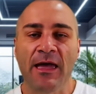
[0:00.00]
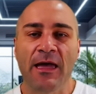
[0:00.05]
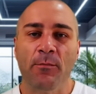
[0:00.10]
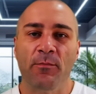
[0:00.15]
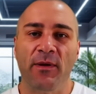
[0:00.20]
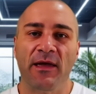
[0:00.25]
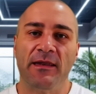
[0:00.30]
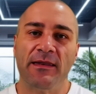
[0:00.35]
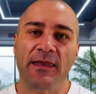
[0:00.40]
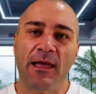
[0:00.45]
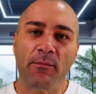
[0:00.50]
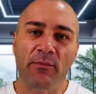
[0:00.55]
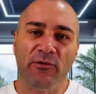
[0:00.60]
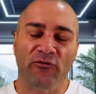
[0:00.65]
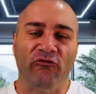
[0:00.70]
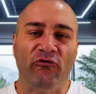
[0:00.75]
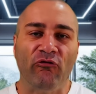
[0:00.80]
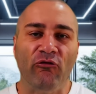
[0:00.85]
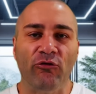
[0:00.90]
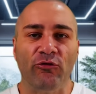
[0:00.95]
But number
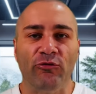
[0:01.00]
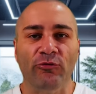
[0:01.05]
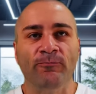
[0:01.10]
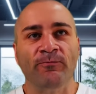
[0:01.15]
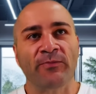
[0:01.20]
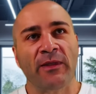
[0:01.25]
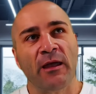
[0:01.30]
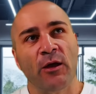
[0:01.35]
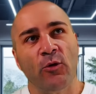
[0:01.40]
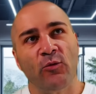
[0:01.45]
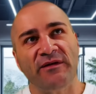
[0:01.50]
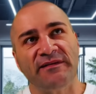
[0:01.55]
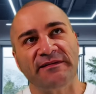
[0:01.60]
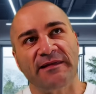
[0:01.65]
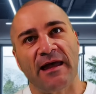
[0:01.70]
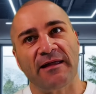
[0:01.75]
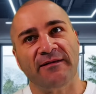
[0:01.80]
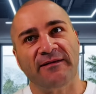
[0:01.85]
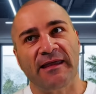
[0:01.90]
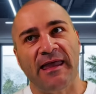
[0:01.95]
two, we
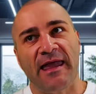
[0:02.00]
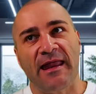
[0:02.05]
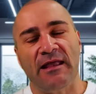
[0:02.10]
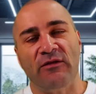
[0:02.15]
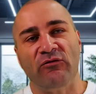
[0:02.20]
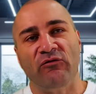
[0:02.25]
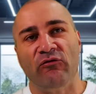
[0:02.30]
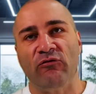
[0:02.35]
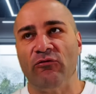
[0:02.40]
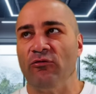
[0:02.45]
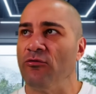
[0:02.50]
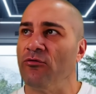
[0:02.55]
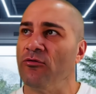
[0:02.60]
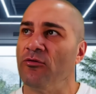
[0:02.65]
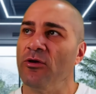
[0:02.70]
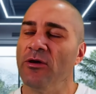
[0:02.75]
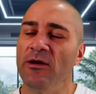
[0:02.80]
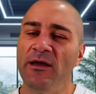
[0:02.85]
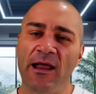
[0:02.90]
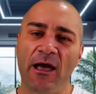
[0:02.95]
start to get into,
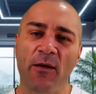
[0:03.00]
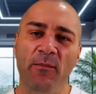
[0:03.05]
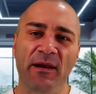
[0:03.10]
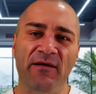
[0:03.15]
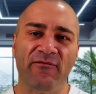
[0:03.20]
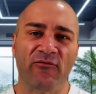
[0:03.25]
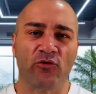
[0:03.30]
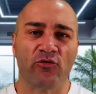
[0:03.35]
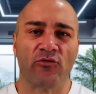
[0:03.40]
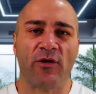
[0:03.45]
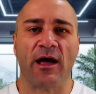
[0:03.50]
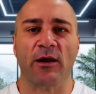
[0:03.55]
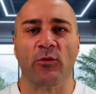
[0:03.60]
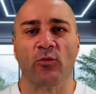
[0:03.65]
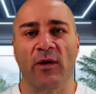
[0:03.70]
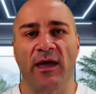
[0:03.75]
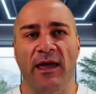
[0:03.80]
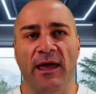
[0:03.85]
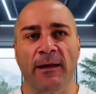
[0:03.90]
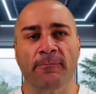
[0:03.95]
you know, a bit of a rut
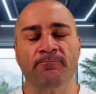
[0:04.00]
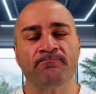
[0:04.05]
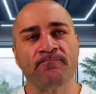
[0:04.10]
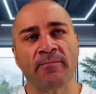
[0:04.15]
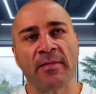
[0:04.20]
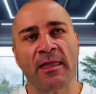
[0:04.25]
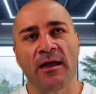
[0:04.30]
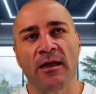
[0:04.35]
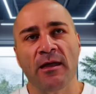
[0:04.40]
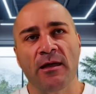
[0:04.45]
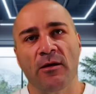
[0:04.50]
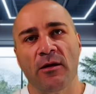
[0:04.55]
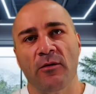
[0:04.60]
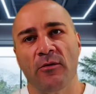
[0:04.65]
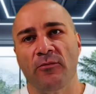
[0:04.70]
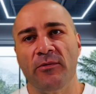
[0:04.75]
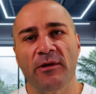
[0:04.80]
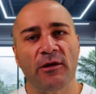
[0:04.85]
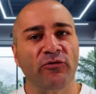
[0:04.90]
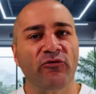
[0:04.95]
where
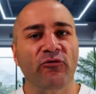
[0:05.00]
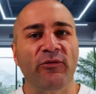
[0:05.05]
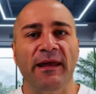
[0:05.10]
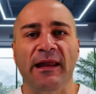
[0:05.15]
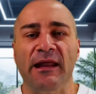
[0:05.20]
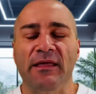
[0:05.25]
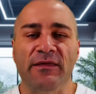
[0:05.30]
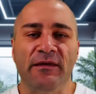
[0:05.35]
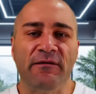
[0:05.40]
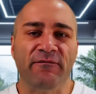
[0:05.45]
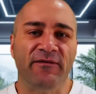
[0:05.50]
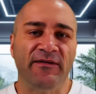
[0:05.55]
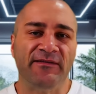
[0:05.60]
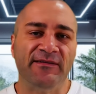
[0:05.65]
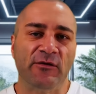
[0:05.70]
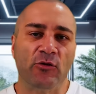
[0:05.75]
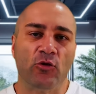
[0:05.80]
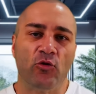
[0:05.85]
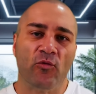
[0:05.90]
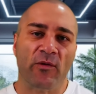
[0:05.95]
we're not doing anything
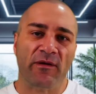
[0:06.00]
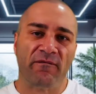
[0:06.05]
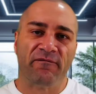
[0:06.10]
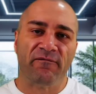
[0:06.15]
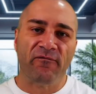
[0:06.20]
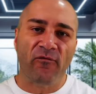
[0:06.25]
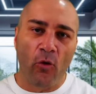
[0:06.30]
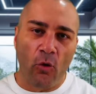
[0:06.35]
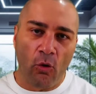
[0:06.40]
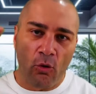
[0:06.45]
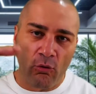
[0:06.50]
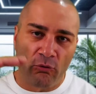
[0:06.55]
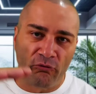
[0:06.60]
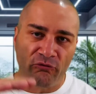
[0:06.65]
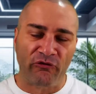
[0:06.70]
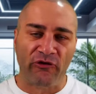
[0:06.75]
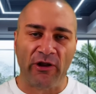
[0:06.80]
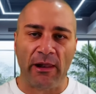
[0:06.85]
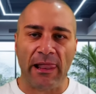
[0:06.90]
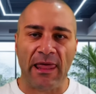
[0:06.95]
physical. We fall
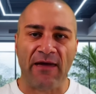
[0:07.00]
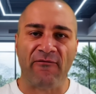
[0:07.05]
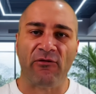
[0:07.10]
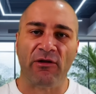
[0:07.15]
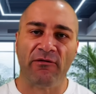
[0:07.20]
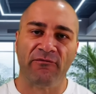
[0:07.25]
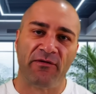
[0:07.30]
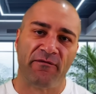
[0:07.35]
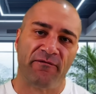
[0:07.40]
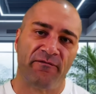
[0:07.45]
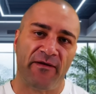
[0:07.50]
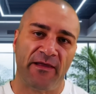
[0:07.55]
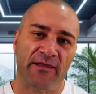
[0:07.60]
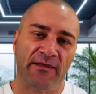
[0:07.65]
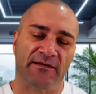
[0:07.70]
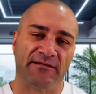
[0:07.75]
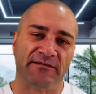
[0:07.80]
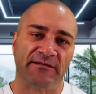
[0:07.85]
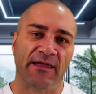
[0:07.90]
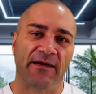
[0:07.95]
to the level of the
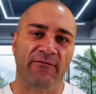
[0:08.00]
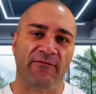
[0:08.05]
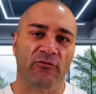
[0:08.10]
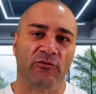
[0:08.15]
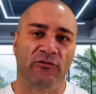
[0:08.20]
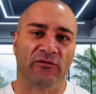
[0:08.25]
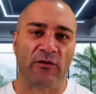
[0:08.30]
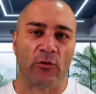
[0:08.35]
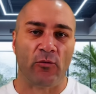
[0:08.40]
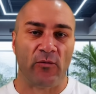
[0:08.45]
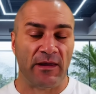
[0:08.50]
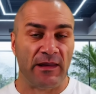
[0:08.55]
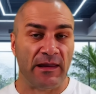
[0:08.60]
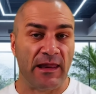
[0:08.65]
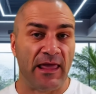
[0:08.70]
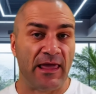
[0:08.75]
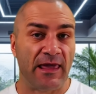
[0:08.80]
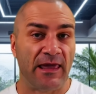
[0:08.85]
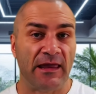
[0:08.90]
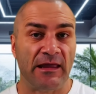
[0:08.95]
fitness levels that we
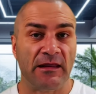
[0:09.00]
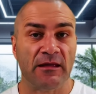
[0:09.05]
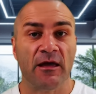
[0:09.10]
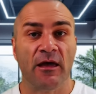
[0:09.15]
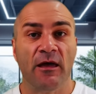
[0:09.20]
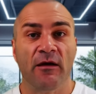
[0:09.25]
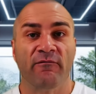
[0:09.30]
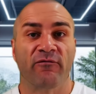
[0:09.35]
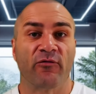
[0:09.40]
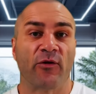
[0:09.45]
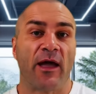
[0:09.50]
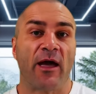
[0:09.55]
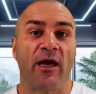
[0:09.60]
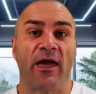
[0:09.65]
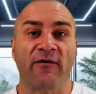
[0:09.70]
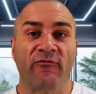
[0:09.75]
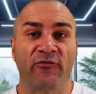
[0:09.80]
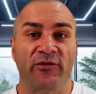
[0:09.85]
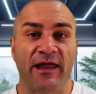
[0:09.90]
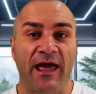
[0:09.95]
need for our
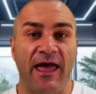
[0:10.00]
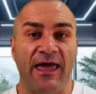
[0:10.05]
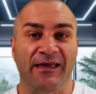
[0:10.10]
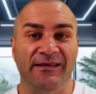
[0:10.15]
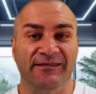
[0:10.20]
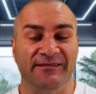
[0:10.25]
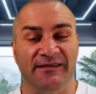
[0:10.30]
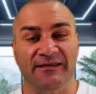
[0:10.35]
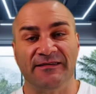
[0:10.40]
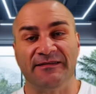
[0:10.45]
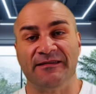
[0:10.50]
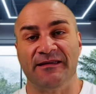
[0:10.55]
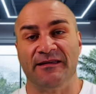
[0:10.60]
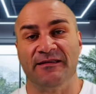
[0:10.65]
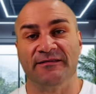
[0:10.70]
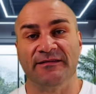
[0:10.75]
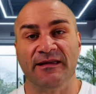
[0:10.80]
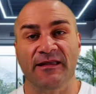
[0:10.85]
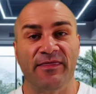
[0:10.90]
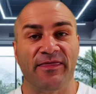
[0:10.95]
everyday
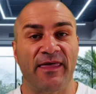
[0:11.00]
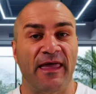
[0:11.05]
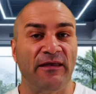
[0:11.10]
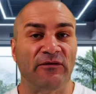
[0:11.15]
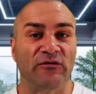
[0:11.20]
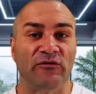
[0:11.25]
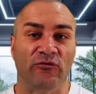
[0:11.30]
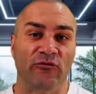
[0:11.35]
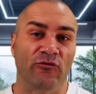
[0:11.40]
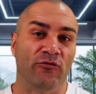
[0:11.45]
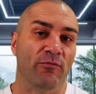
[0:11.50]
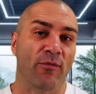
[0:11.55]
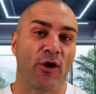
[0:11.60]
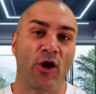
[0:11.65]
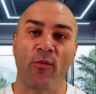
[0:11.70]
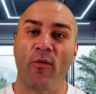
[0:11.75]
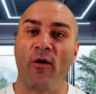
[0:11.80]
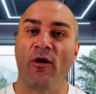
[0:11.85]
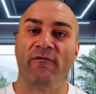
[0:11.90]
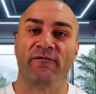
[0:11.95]
existence. And thanks to
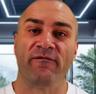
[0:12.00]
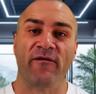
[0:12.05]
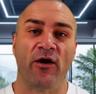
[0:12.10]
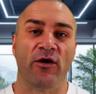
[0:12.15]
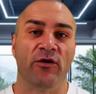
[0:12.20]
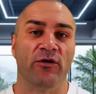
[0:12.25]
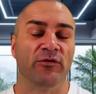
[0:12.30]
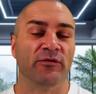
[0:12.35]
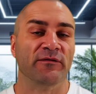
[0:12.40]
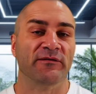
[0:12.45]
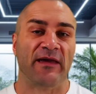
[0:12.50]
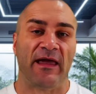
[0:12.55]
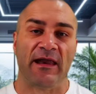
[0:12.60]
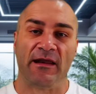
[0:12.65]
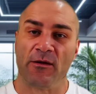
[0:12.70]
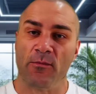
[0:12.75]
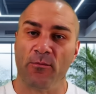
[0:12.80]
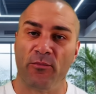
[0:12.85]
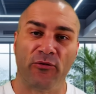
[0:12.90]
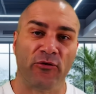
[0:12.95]
mobile phones and
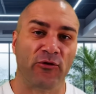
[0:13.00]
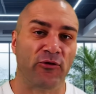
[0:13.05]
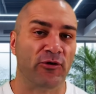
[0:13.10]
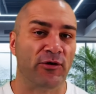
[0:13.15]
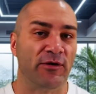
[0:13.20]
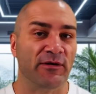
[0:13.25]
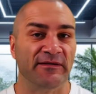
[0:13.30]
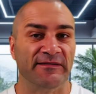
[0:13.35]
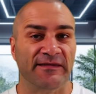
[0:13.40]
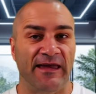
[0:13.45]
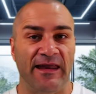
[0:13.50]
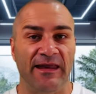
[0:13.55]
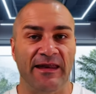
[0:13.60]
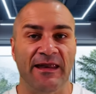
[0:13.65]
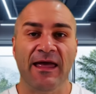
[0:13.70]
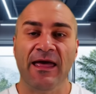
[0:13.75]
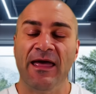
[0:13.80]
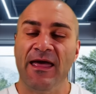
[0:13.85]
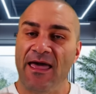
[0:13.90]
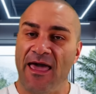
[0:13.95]
computers and
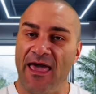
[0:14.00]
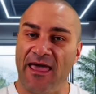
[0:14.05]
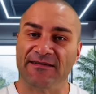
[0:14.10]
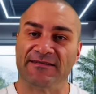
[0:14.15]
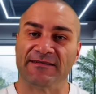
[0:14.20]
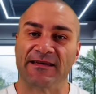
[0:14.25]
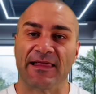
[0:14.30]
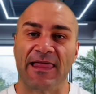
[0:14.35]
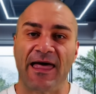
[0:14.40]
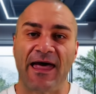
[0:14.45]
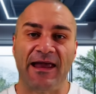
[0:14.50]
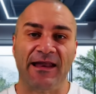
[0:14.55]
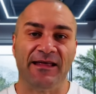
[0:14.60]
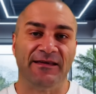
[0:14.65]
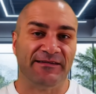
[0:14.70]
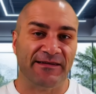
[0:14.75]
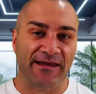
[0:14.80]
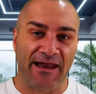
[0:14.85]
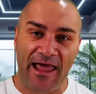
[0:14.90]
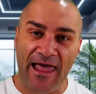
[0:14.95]
escalators
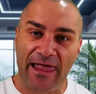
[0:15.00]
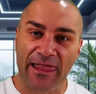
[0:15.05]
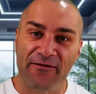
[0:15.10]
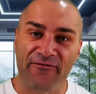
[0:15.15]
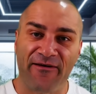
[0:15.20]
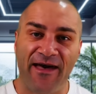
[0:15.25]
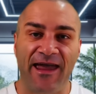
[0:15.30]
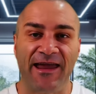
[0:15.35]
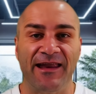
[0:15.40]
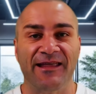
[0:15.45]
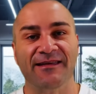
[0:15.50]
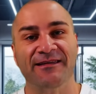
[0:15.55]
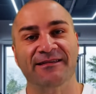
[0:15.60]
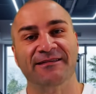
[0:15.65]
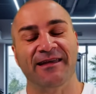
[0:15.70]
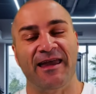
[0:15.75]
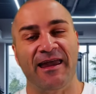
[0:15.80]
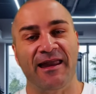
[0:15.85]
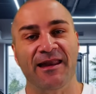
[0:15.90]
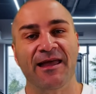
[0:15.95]
and elevators
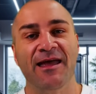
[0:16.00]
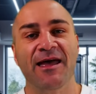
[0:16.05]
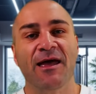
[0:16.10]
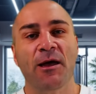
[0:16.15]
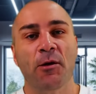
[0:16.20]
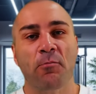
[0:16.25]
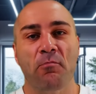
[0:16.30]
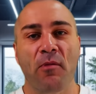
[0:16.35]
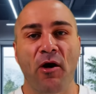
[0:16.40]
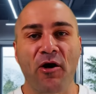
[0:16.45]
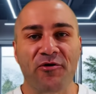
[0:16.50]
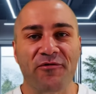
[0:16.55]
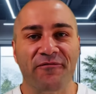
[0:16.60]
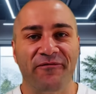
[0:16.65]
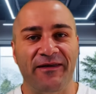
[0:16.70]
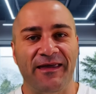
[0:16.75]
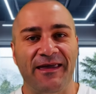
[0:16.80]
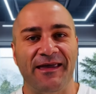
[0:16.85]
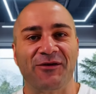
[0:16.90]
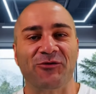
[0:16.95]
and motor
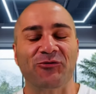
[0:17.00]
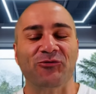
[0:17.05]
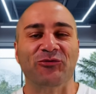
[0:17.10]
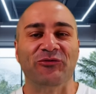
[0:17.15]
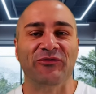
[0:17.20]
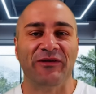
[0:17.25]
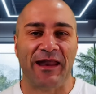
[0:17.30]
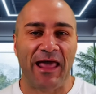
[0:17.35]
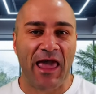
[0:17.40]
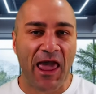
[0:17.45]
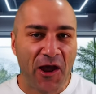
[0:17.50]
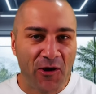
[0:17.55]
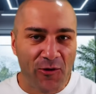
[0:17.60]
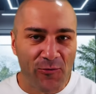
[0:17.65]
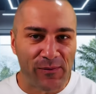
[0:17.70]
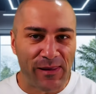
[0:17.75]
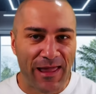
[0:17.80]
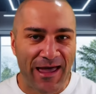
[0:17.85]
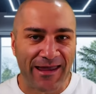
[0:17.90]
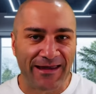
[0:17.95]
vehicles and
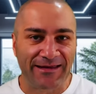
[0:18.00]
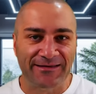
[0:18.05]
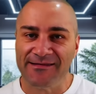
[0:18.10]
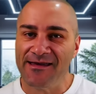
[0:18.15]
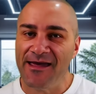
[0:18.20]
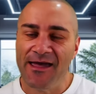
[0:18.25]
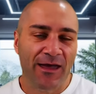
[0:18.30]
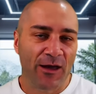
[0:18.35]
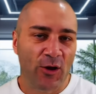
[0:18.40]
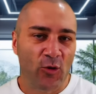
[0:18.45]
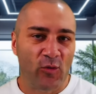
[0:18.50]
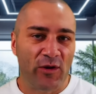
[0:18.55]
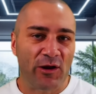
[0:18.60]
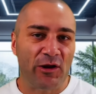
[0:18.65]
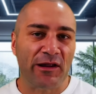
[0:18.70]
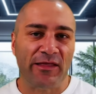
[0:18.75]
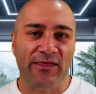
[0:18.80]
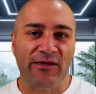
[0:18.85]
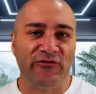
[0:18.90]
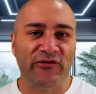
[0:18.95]
airplanes, we're not
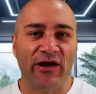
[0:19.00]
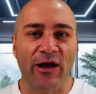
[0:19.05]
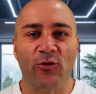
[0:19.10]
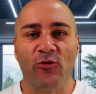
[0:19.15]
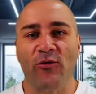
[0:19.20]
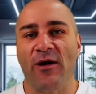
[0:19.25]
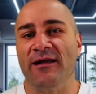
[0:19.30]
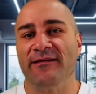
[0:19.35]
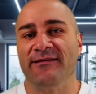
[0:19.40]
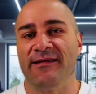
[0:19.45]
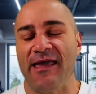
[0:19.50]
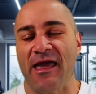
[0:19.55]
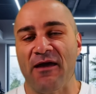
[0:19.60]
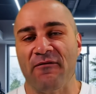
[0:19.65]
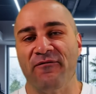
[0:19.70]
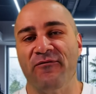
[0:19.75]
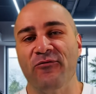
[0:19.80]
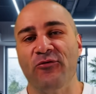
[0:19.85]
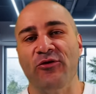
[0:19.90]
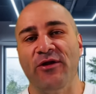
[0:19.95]
in the jungle hunting our
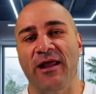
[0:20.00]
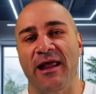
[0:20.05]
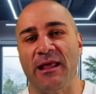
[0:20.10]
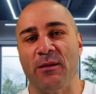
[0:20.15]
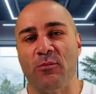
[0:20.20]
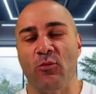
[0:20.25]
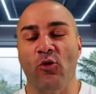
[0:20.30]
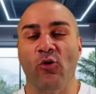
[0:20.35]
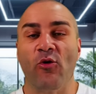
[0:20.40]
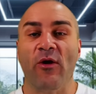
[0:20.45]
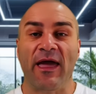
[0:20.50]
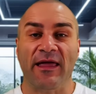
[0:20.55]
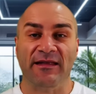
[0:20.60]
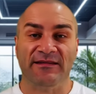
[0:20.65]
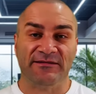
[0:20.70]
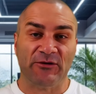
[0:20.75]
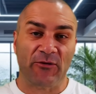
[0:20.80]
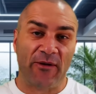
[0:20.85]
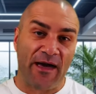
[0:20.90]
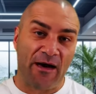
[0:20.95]
food anymore, and
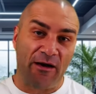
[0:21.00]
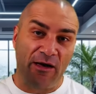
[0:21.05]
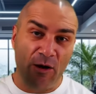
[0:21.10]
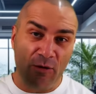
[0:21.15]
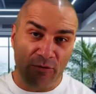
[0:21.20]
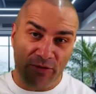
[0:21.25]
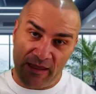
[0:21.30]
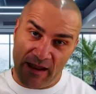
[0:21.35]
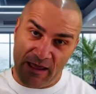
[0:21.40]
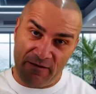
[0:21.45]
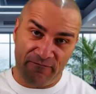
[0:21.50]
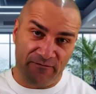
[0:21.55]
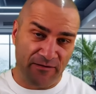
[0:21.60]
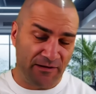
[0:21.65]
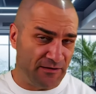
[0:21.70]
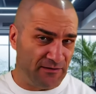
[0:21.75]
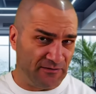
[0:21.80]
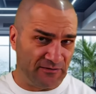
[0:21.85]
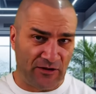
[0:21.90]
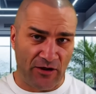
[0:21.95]
so our health and our
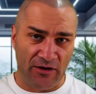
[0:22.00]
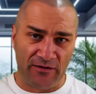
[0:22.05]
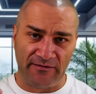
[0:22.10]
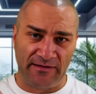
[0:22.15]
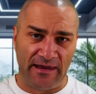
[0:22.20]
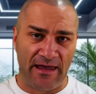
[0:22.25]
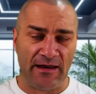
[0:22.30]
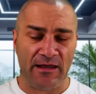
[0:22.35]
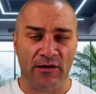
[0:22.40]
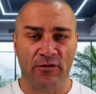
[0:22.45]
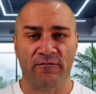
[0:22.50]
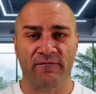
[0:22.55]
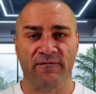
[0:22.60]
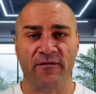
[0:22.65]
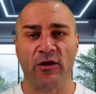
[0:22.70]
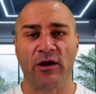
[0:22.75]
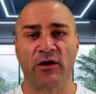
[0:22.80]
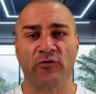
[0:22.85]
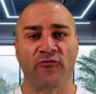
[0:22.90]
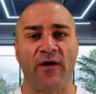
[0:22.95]
fitness goes downhill
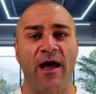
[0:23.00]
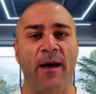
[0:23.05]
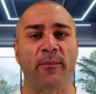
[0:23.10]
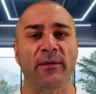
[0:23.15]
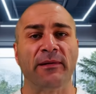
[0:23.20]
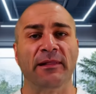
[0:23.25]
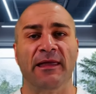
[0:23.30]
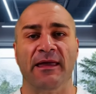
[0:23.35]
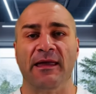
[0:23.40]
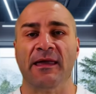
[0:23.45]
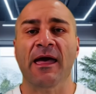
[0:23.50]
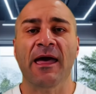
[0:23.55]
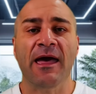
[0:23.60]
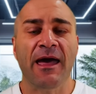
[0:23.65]
very rapidly.